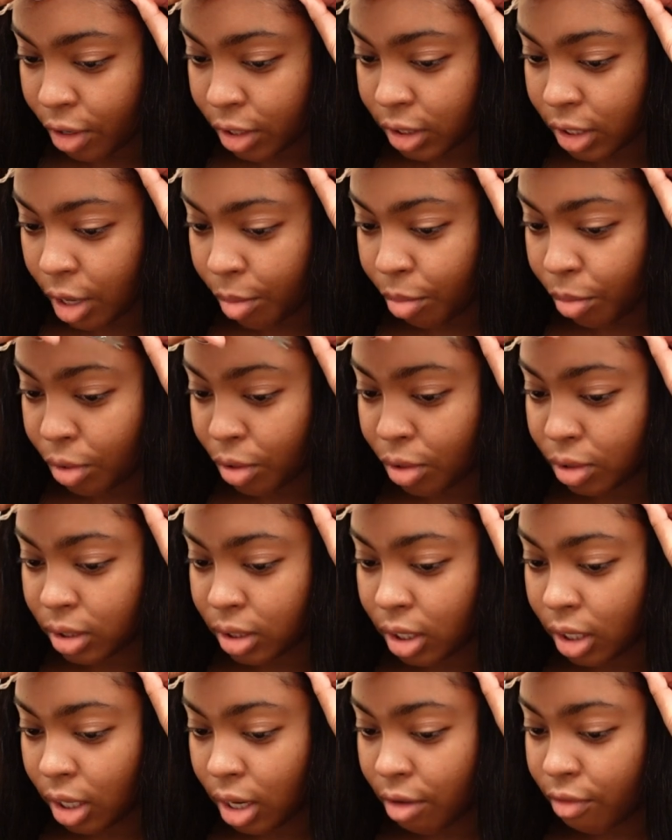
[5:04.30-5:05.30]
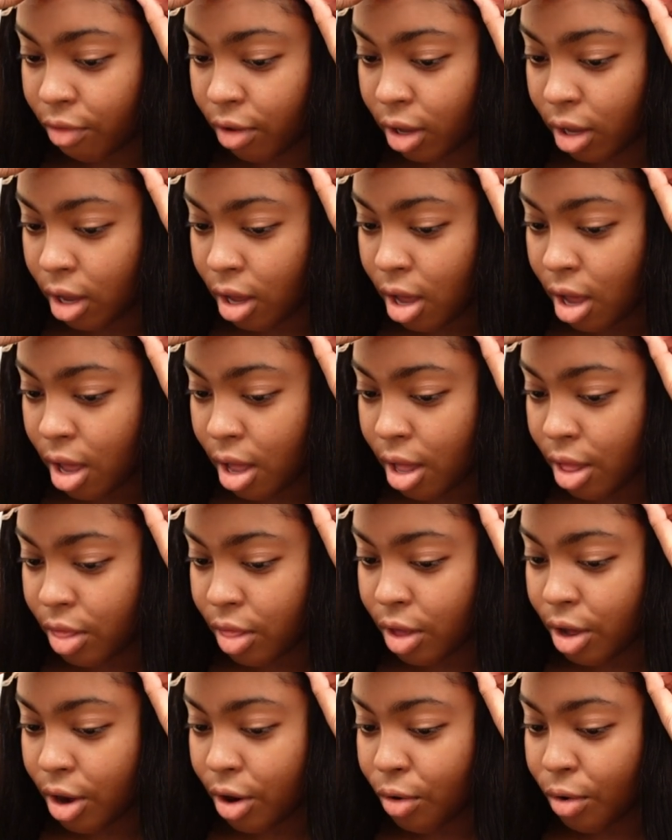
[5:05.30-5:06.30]
example, your significant
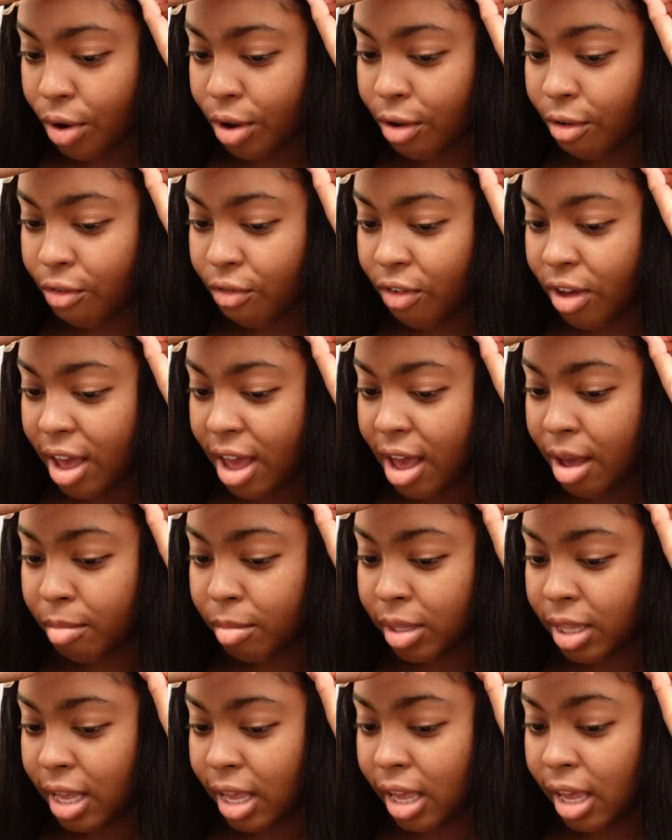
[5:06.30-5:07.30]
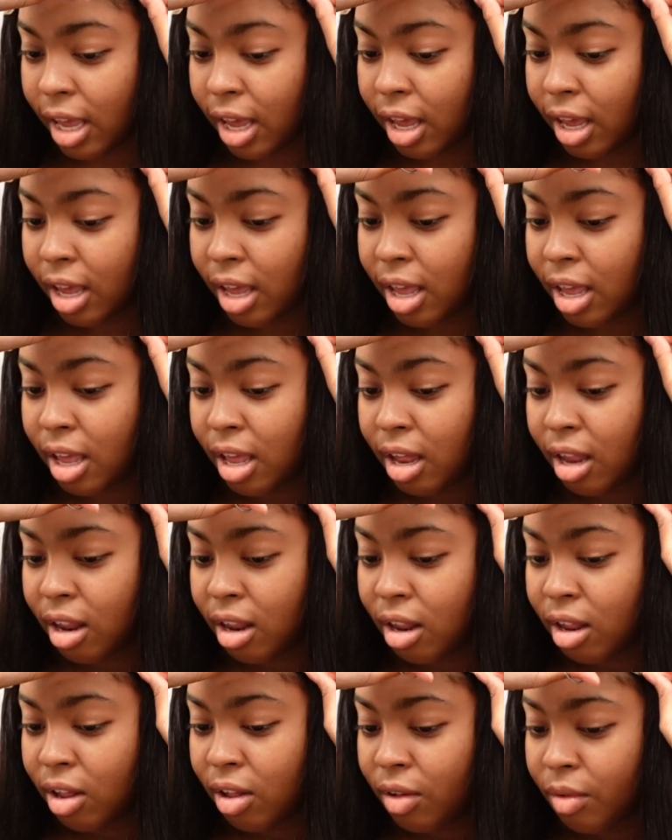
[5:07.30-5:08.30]
other or your family,
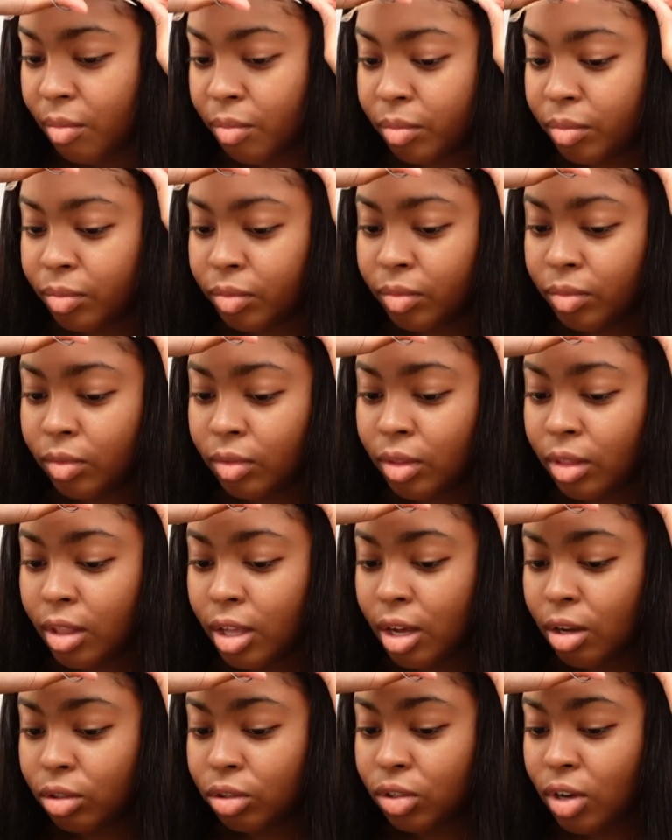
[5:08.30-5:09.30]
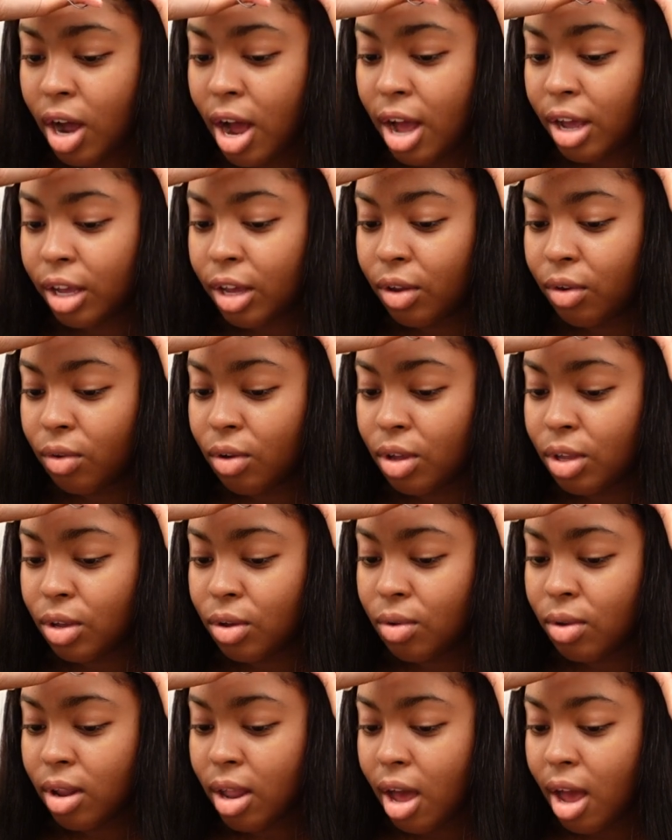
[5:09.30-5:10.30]
they'll try to get on
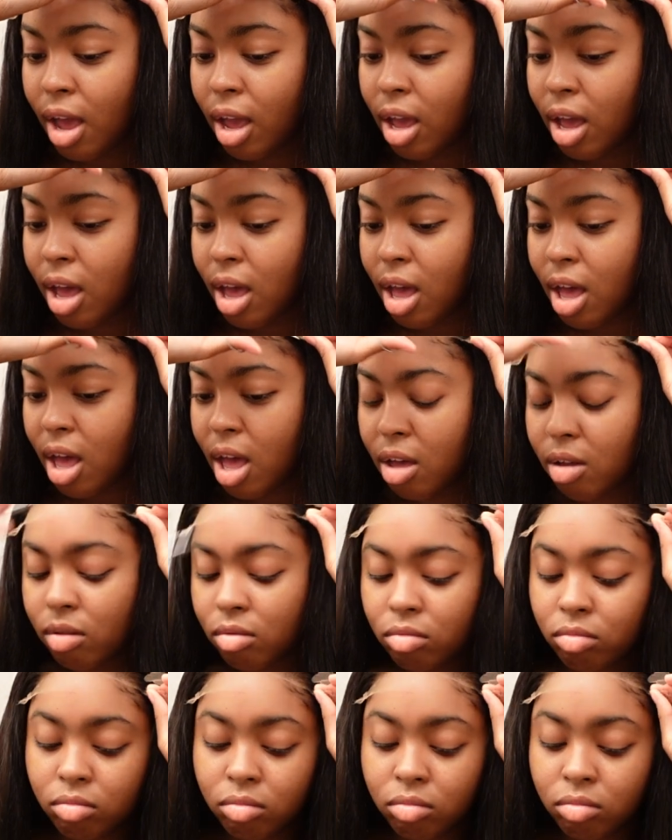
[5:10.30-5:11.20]
you like, ugh.